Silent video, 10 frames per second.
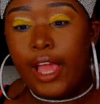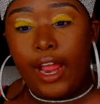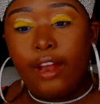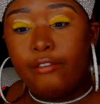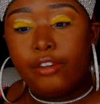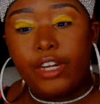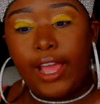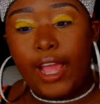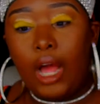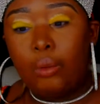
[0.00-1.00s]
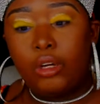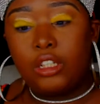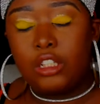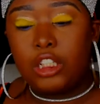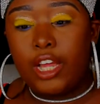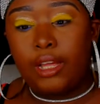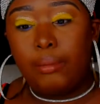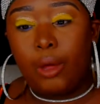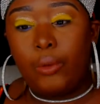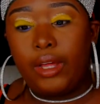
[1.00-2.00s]
every day I wanted to check
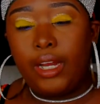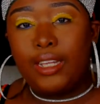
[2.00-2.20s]
my weight.